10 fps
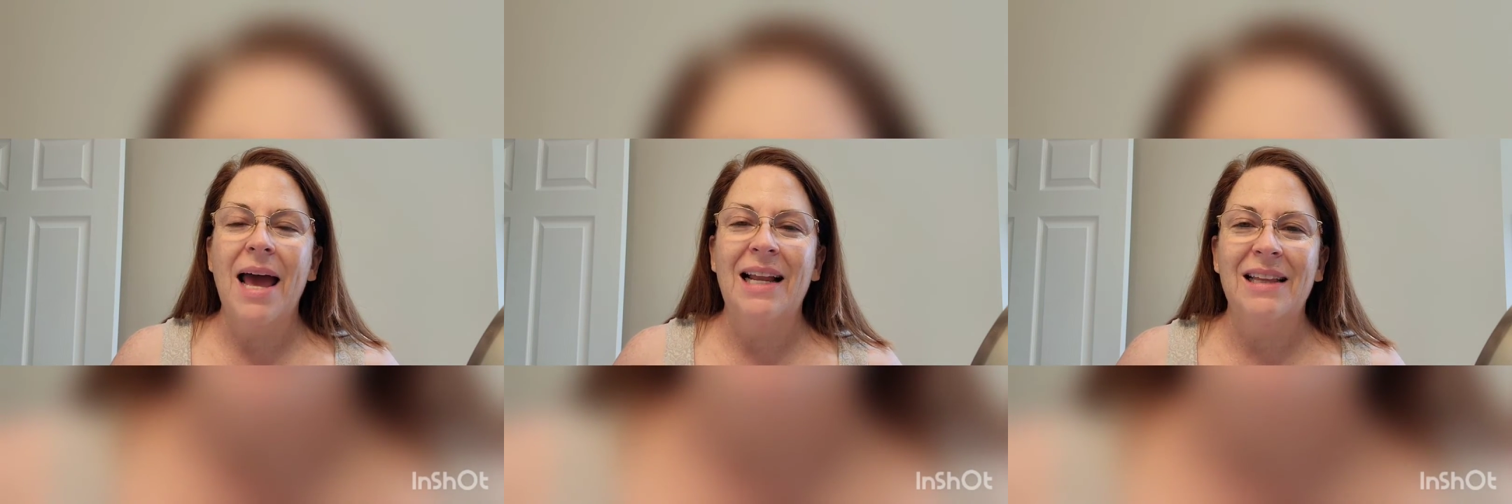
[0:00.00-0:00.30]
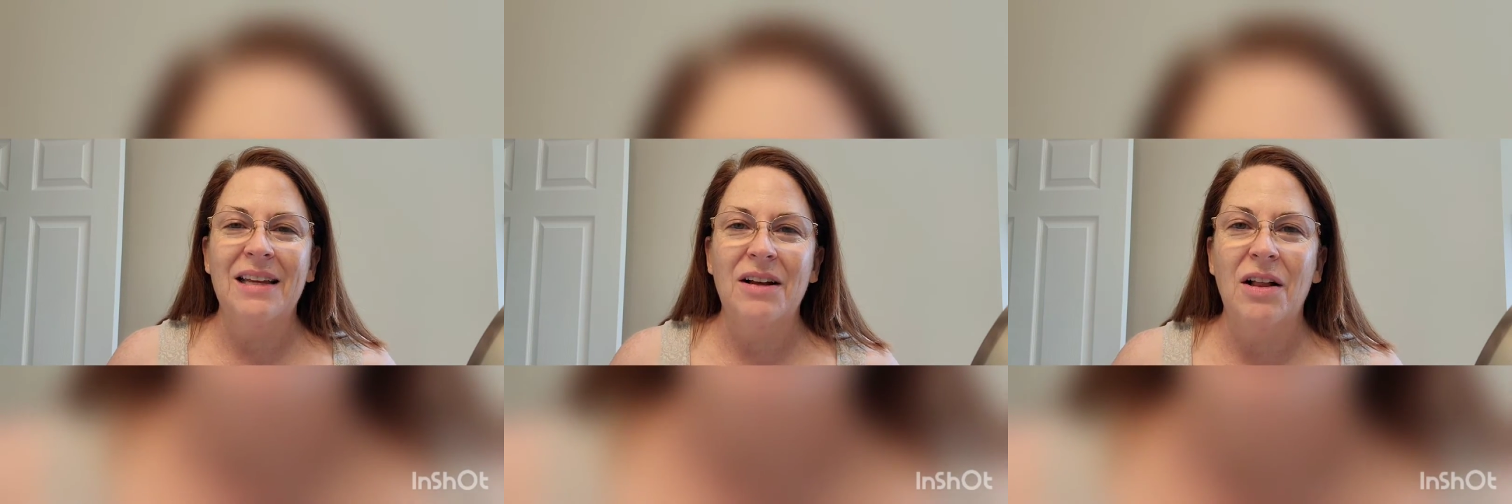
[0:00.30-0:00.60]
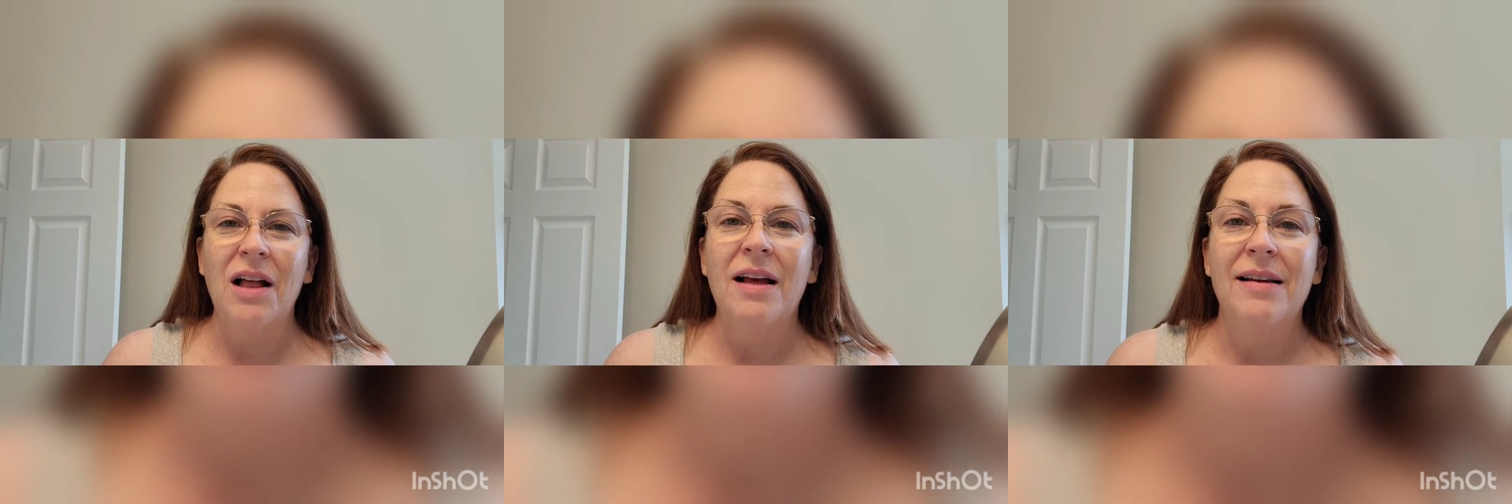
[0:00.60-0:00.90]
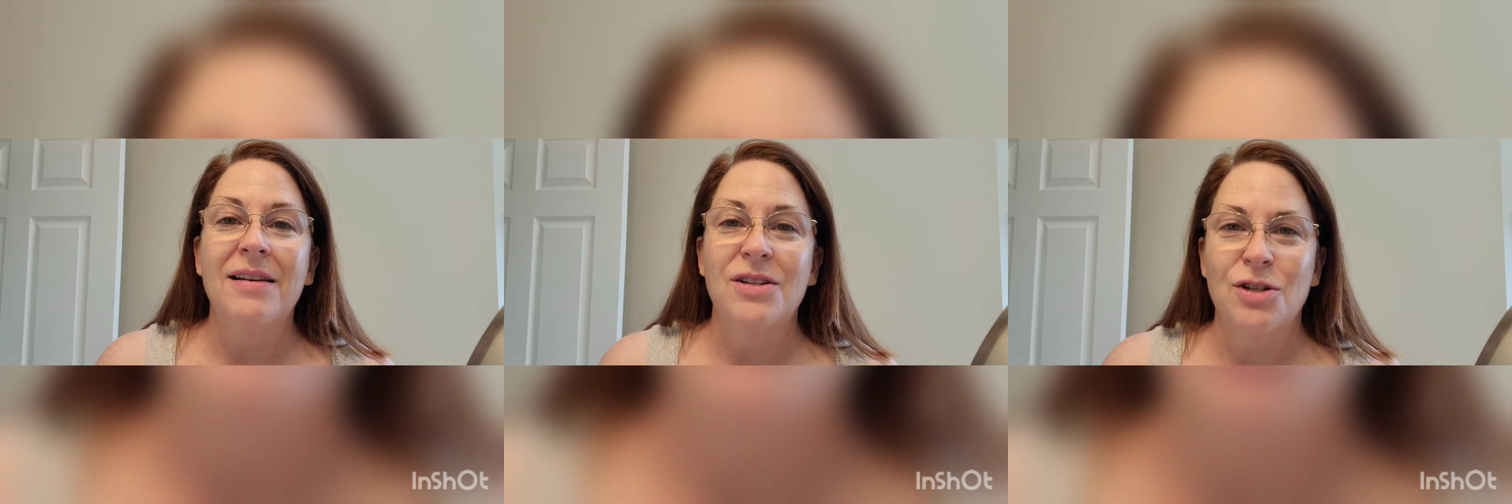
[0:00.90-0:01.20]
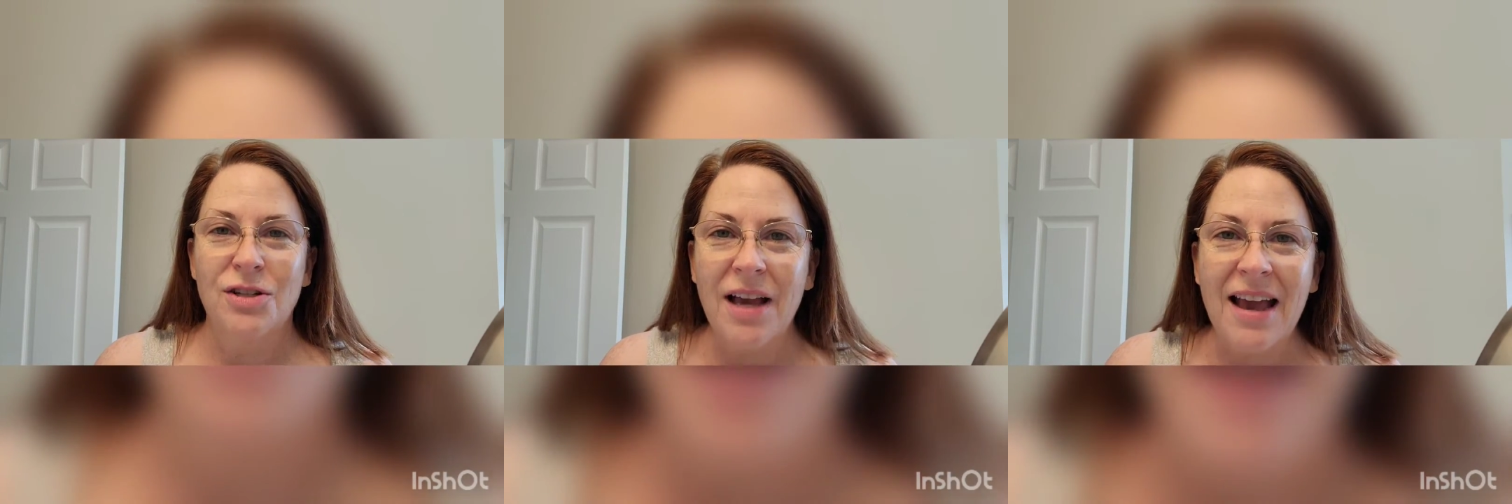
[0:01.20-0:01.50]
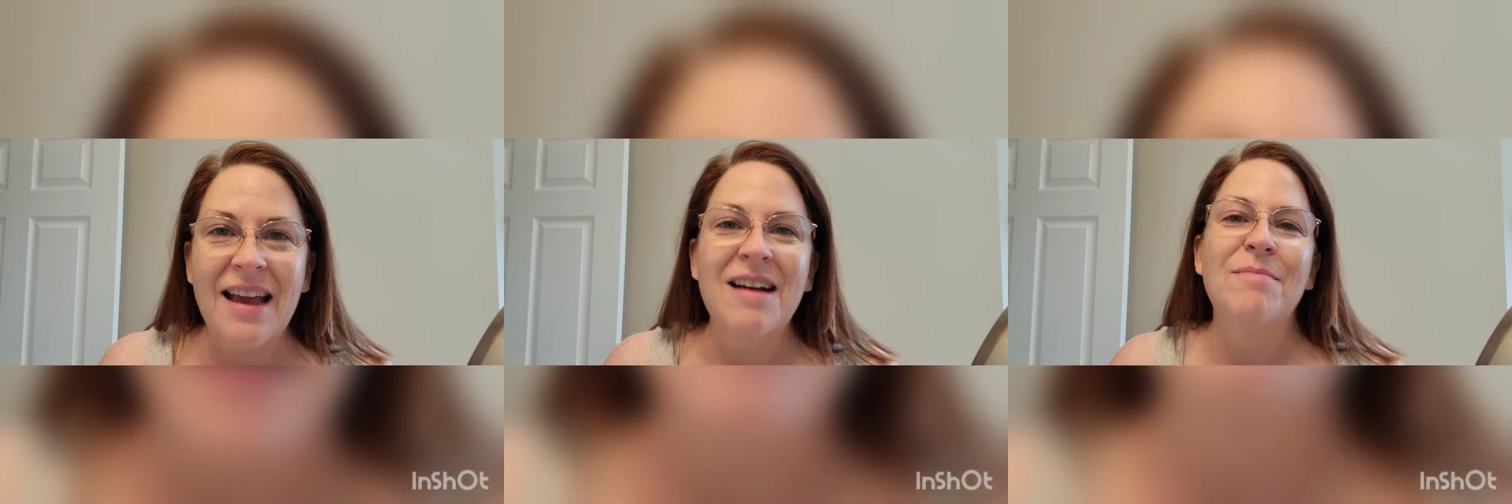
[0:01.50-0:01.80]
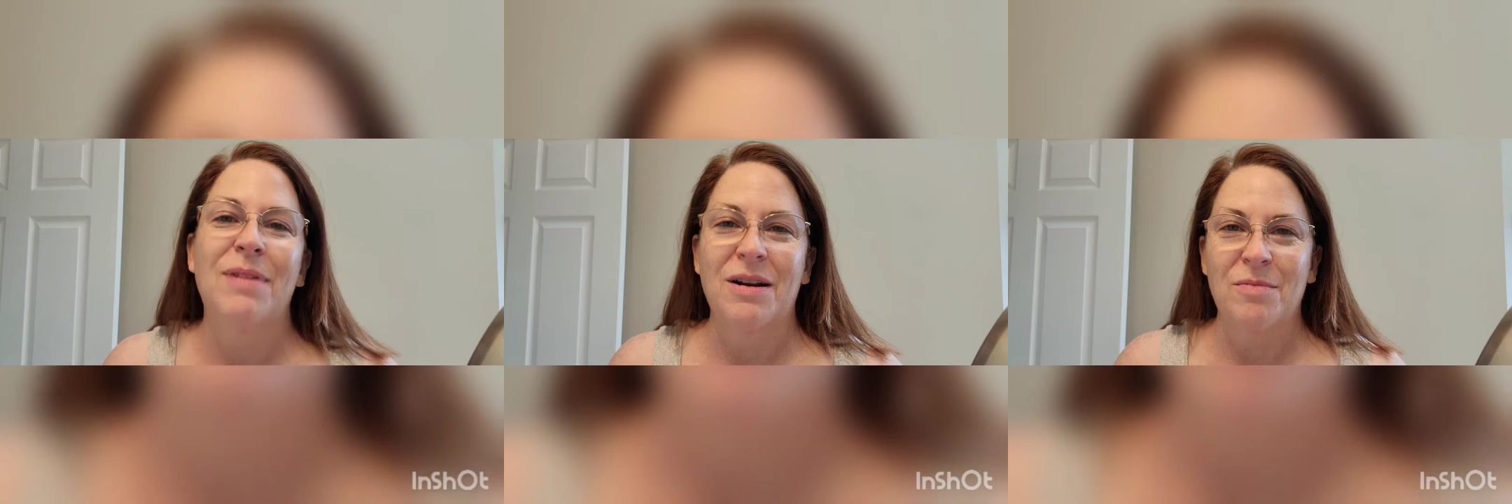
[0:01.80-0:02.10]
and a little shea
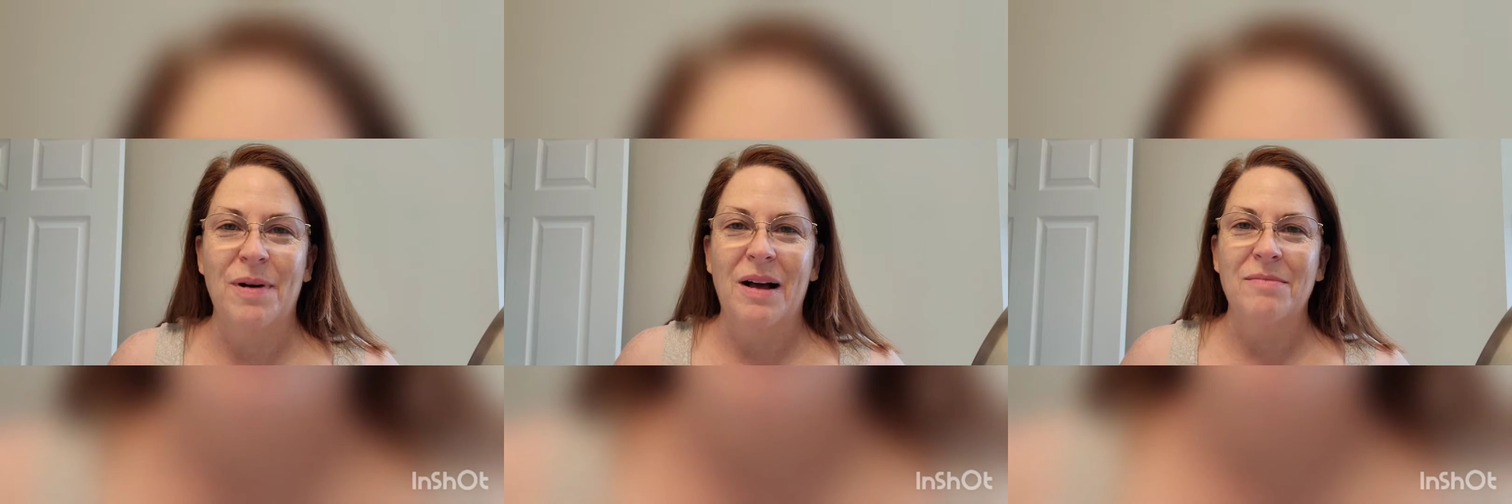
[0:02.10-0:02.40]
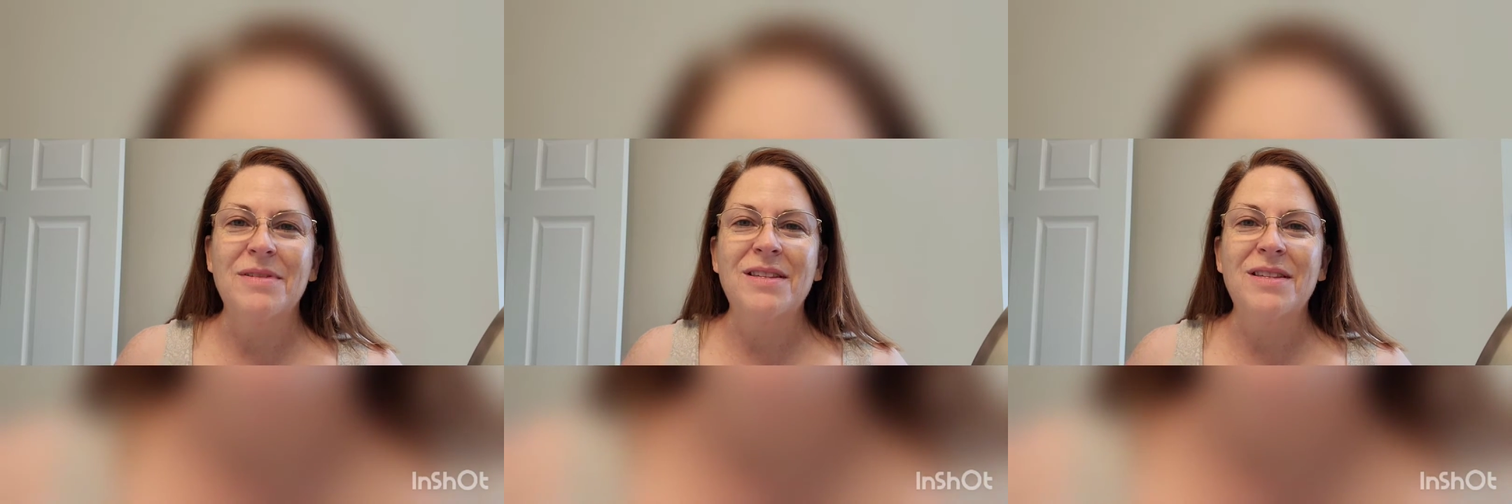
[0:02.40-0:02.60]
butter balm.